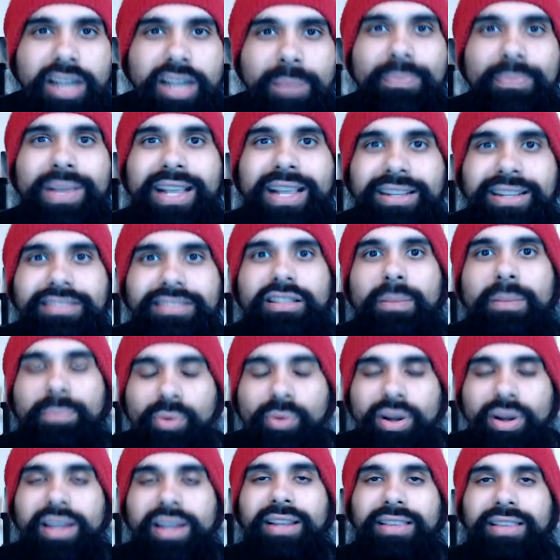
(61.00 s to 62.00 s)
is the
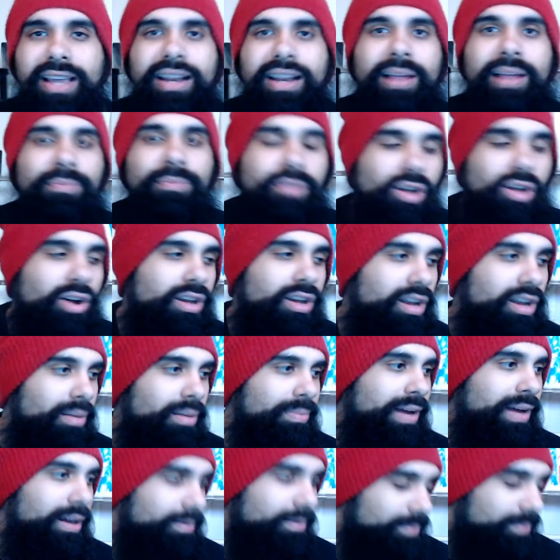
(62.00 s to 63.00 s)
point that I'm talking
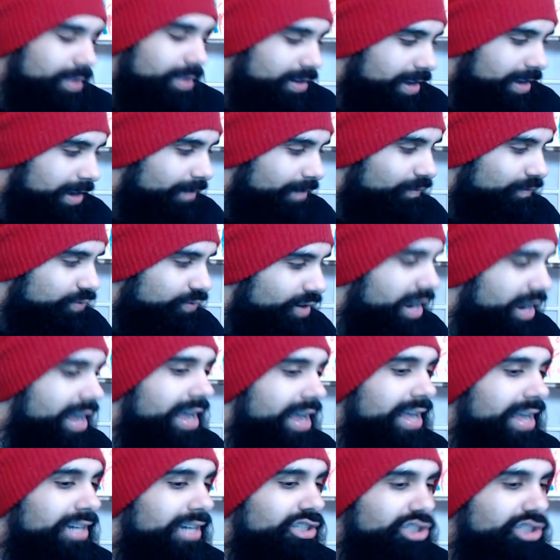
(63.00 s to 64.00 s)
about. Okay,
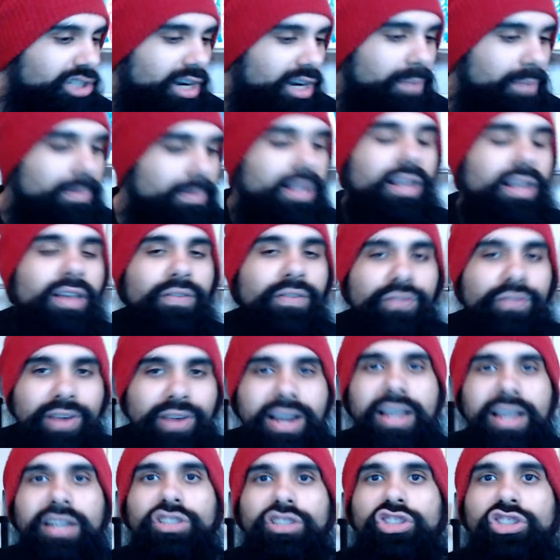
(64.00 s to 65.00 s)
friendship,
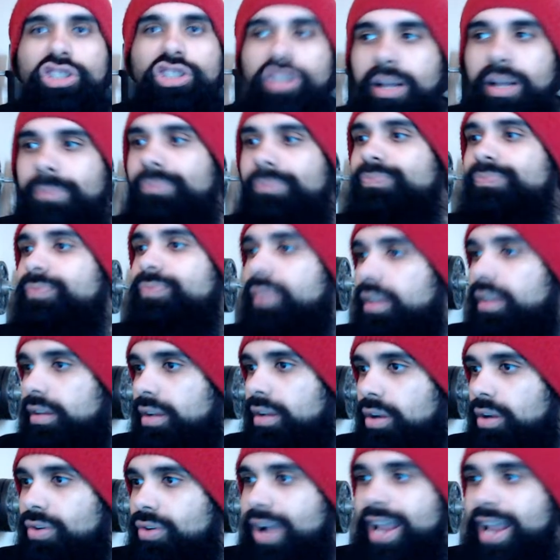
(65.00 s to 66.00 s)
friendship.
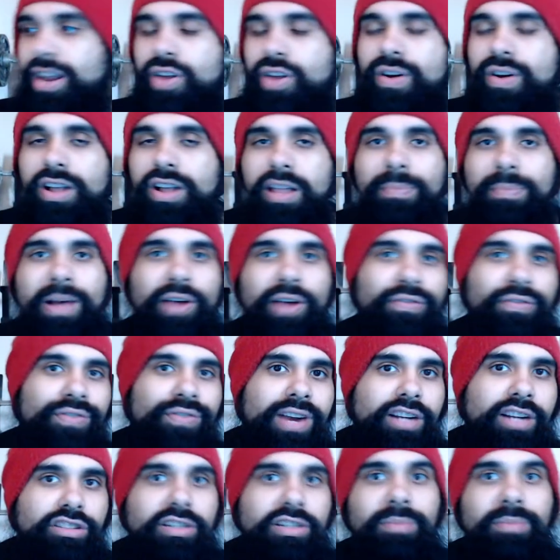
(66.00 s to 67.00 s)
Oh, I know all about
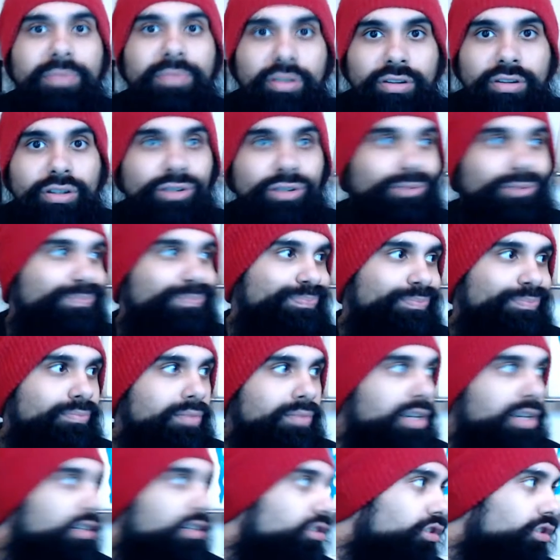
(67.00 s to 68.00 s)
friendship. Do you?
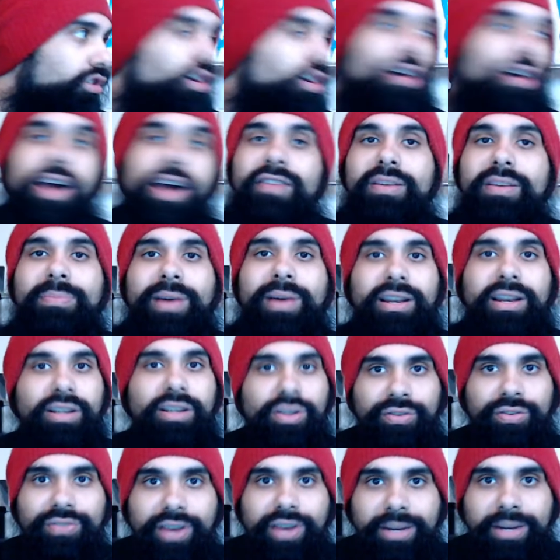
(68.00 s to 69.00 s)
Because you call everybody your
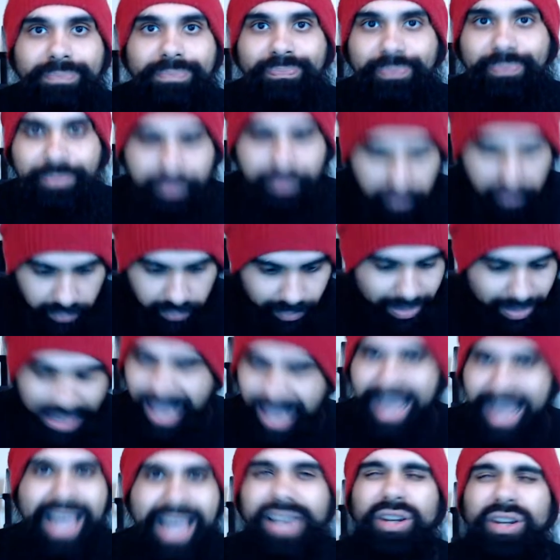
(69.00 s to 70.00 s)
friend.
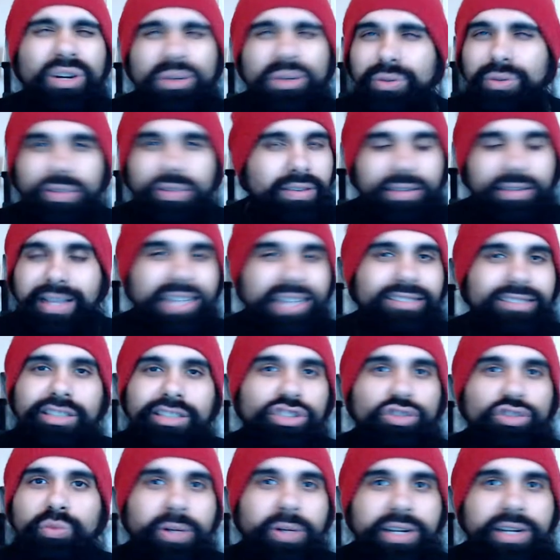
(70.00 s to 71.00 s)
I don't. That shit is
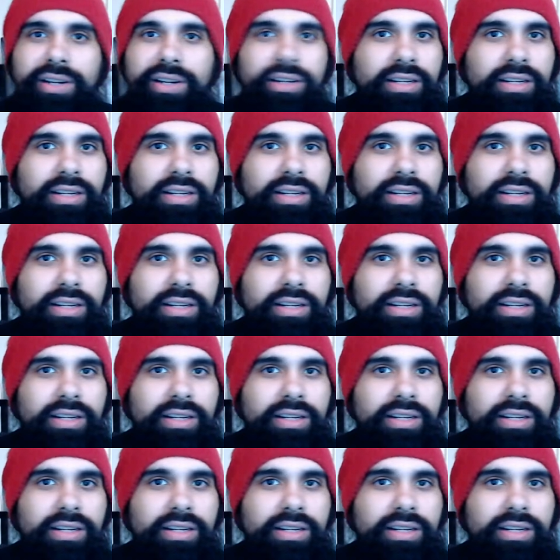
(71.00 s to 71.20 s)
weird.